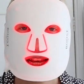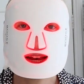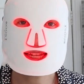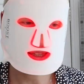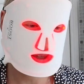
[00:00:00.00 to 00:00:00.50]

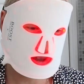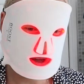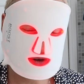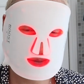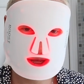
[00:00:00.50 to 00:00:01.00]
light
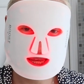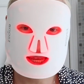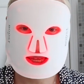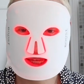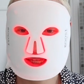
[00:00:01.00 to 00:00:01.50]

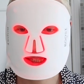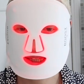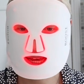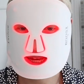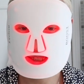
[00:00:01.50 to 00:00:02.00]
therapy is
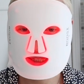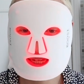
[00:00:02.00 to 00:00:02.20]
that